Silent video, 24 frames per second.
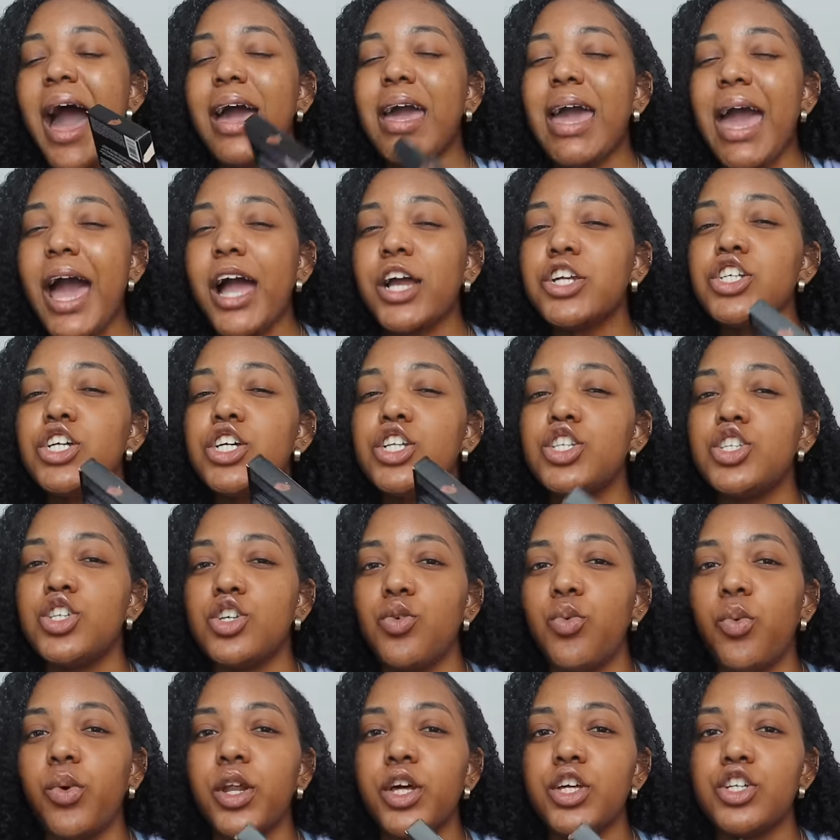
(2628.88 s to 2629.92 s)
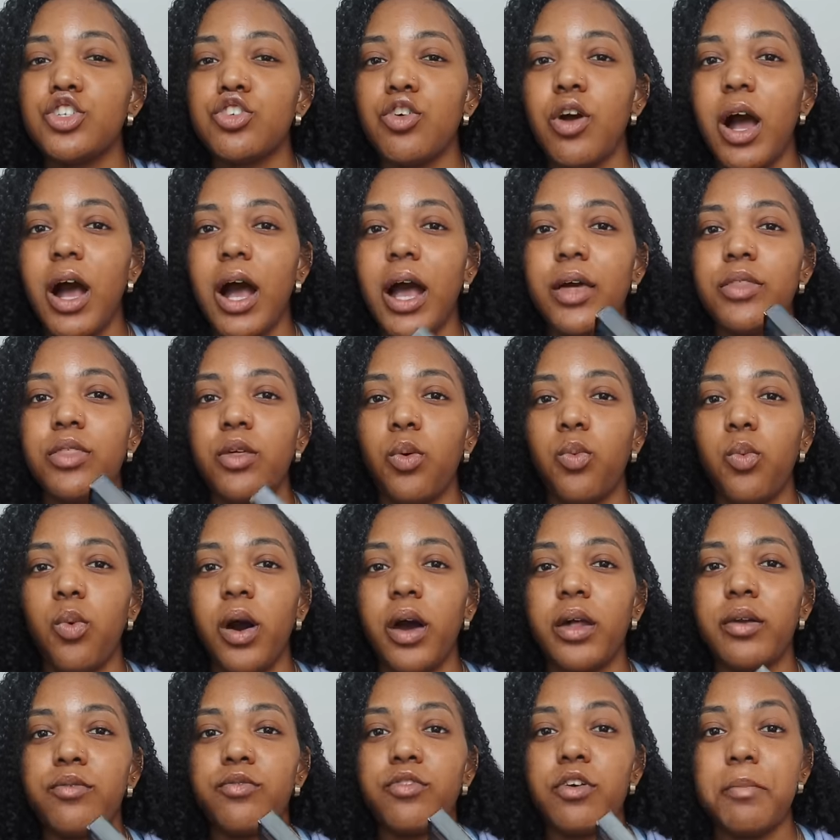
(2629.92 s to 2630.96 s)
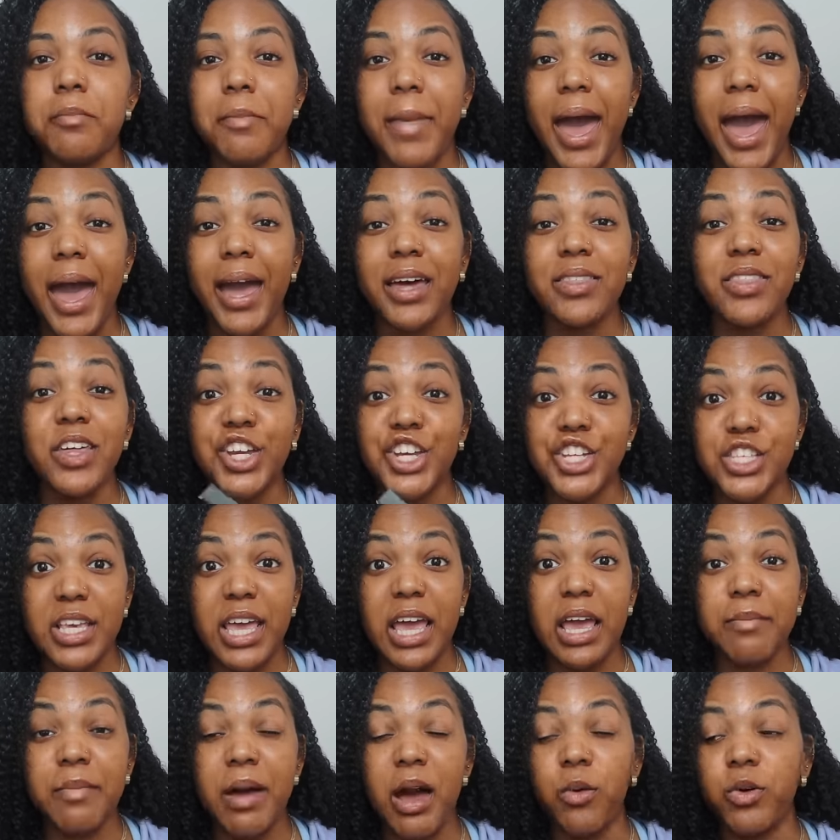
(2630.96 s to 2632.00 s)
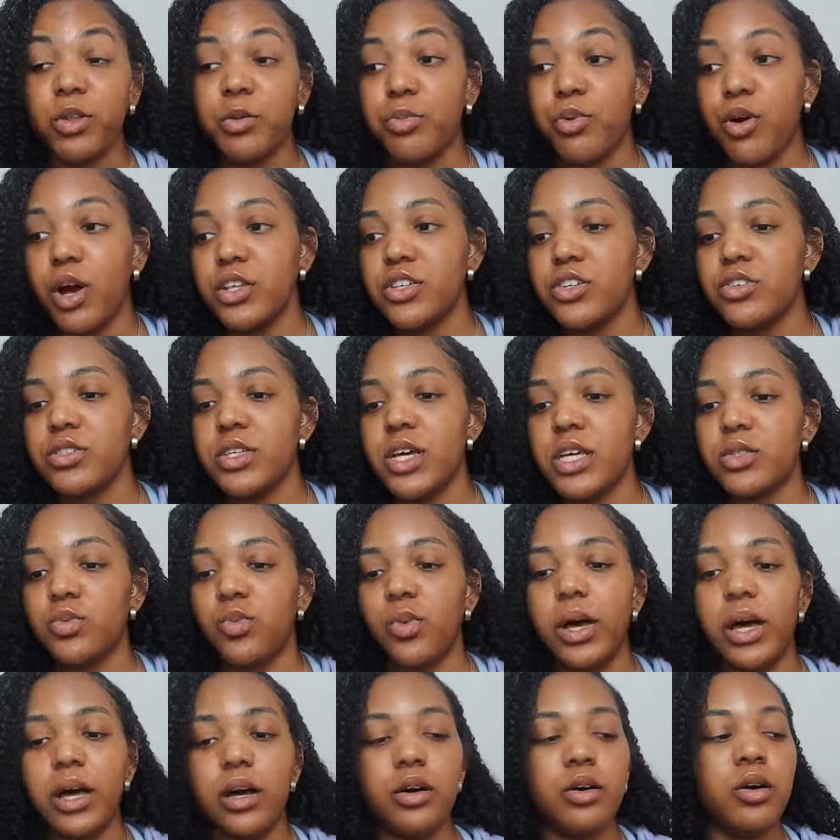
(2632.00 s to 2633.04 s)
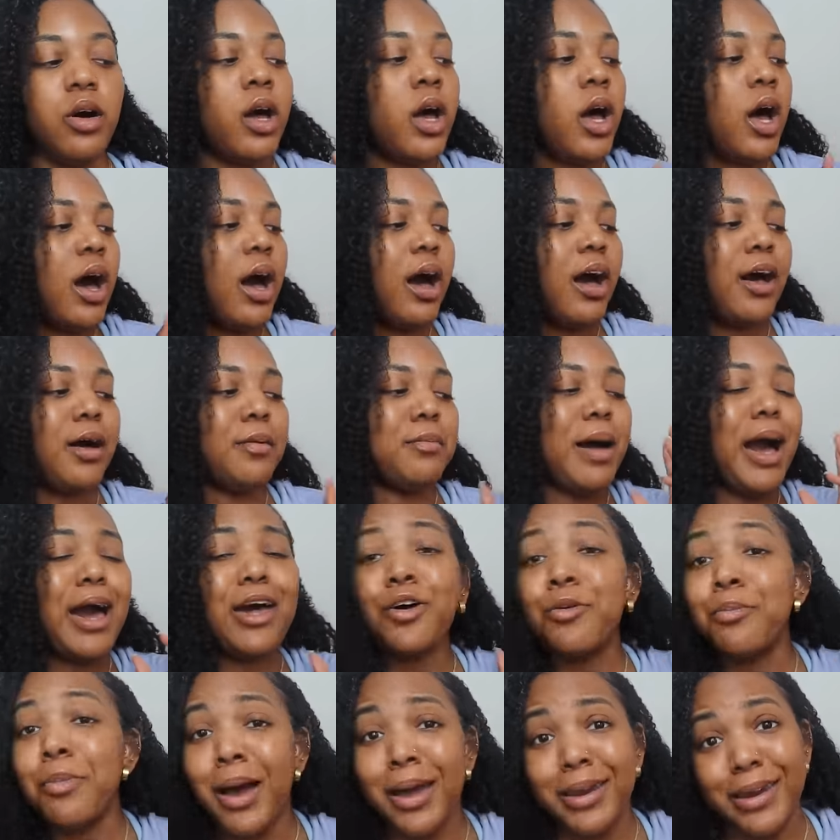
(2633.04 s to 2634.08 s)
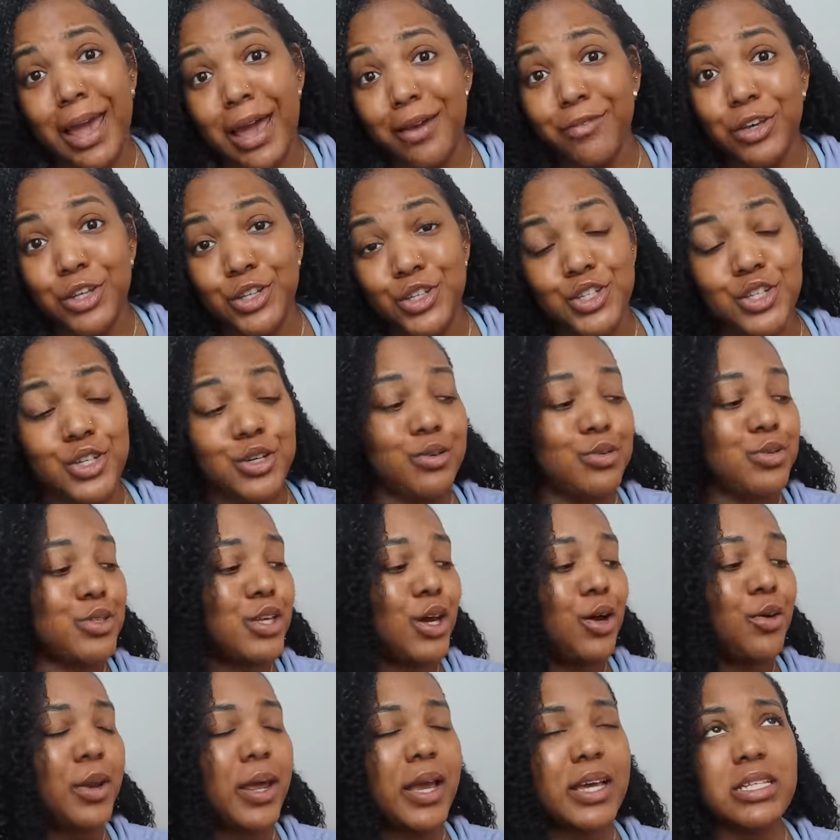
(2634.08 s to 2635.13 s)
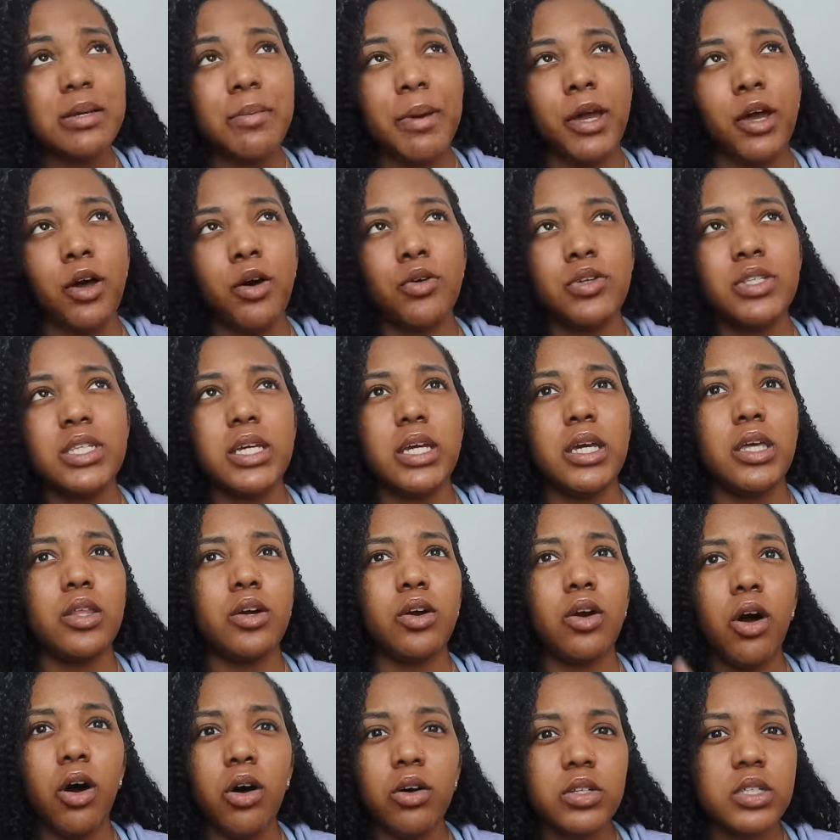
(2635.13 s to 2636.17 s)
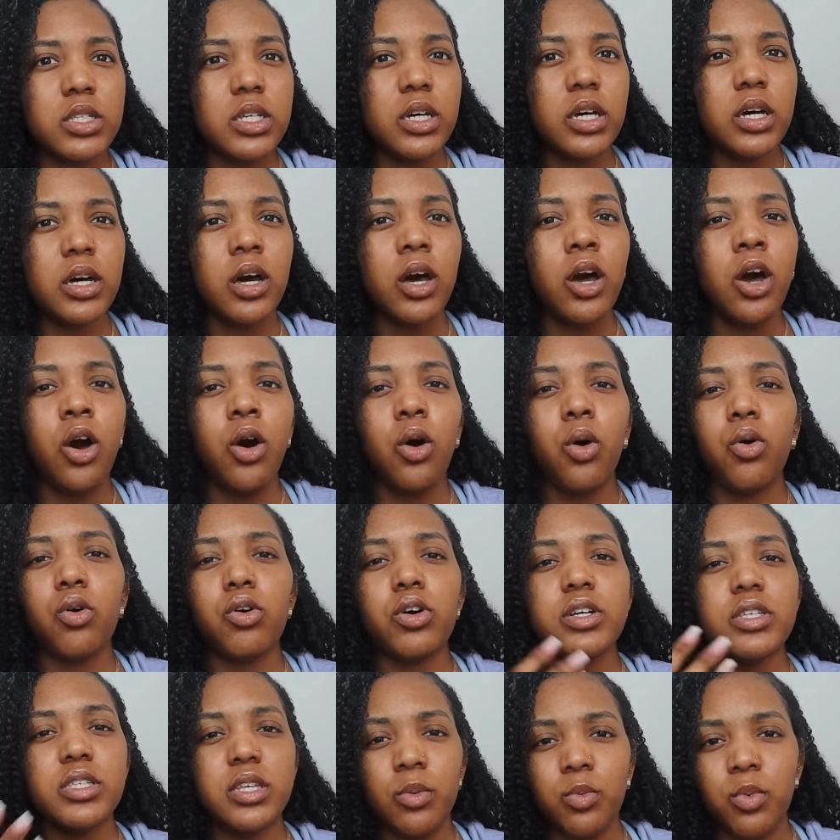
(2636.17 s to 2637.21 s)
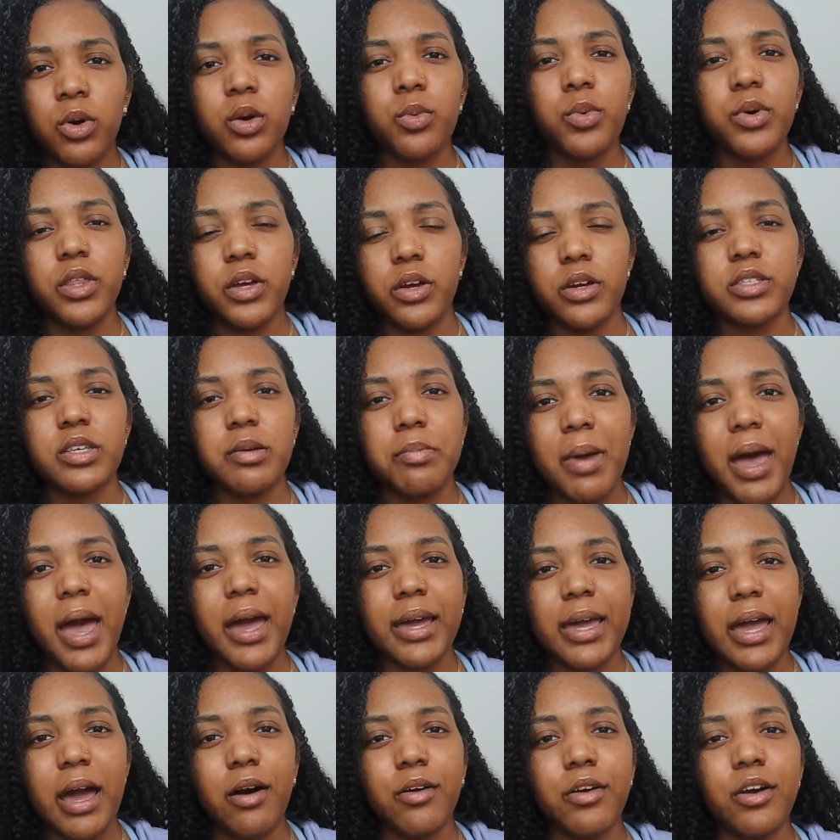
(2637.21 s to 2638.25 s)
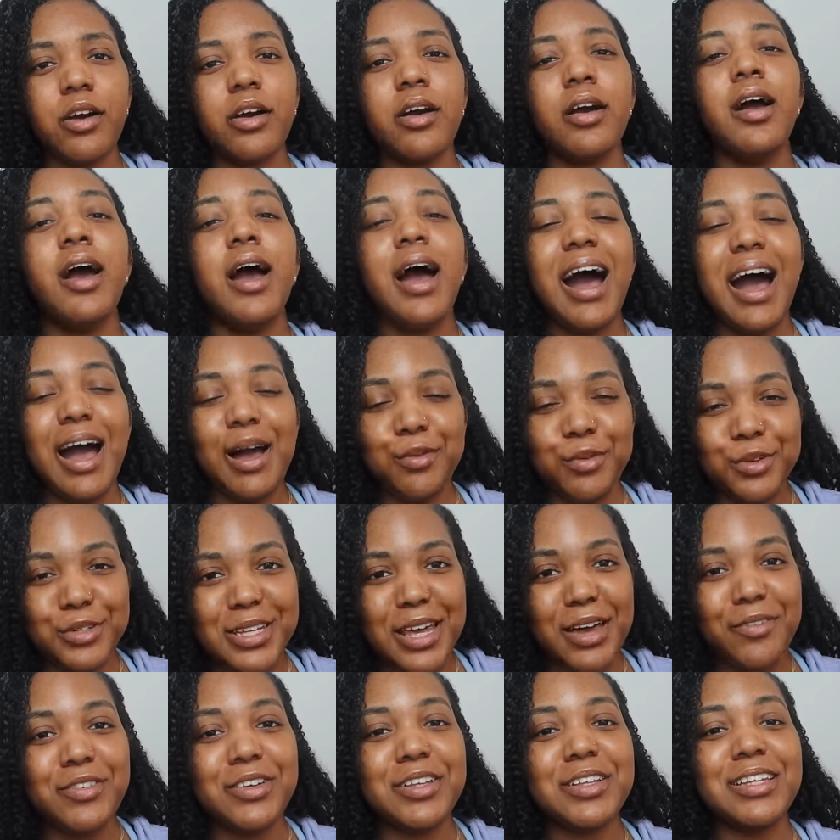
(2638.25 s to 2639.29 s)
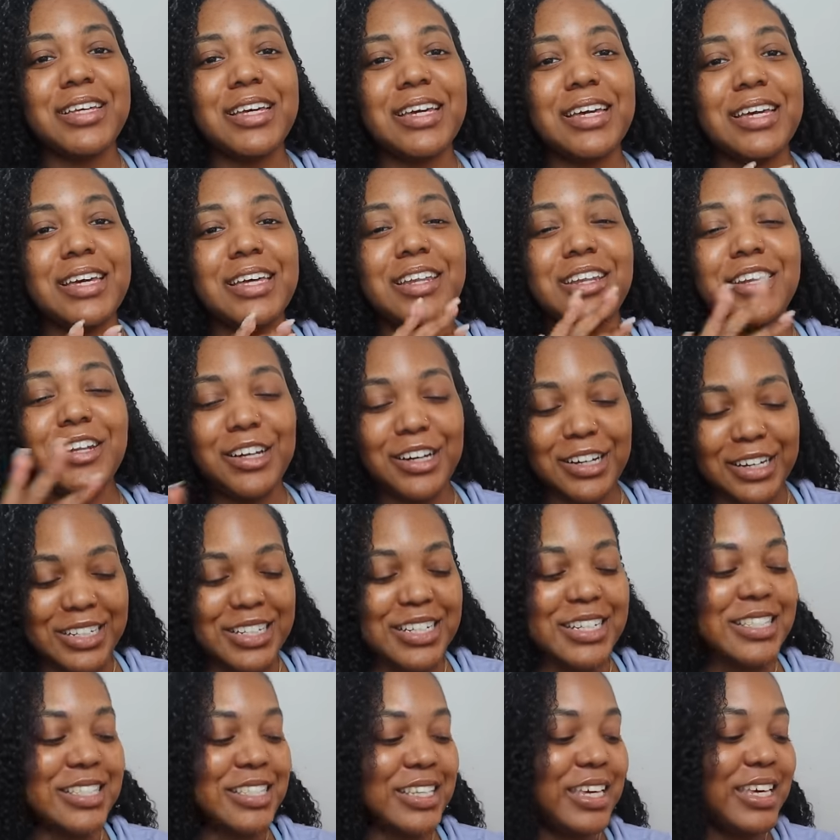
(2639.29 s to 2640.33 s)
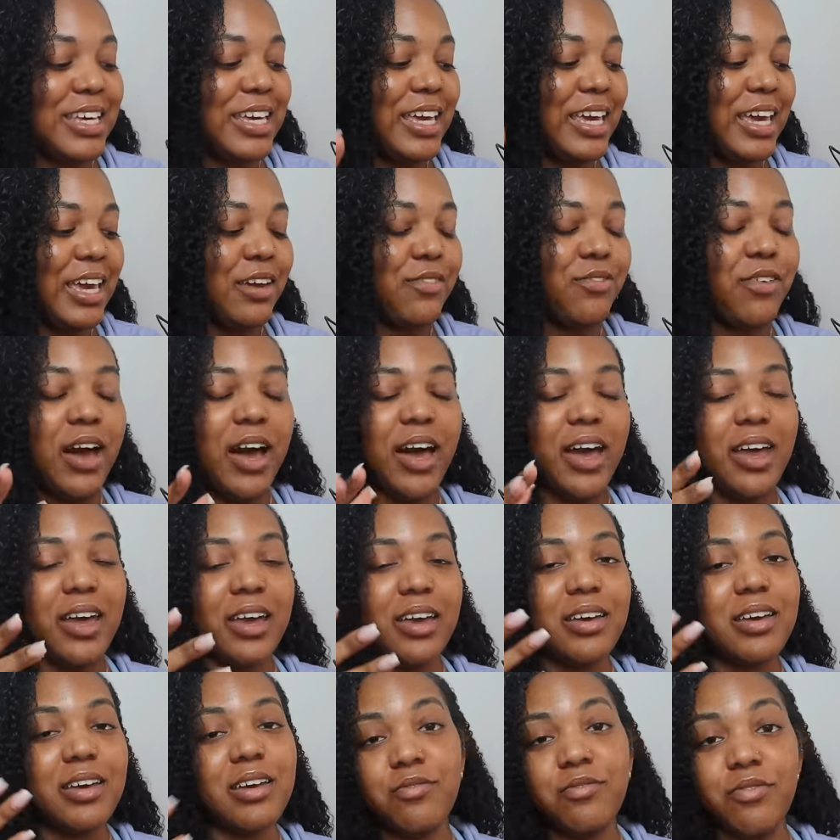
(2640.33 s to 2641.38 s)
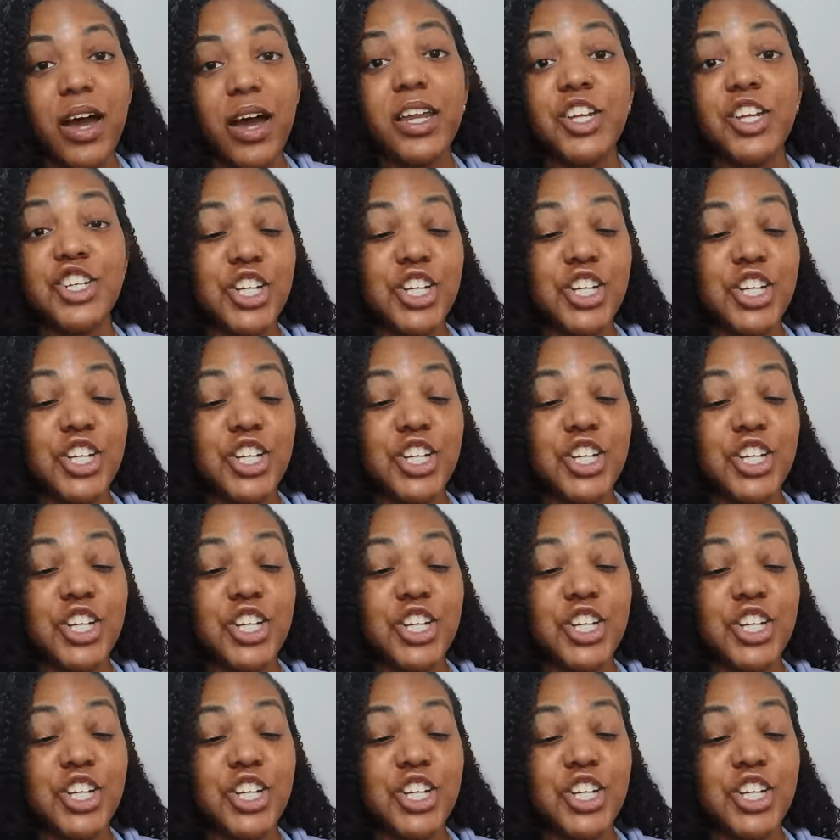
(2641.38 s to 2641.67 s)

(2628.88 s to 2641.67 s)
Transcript: I actually do wanna try the one from MAC. They just came out with bronzers as well. I don't mind having two. So next time I go to either Ulta or somewhere where there's a MAC counter, I will definitely look to see if I can find a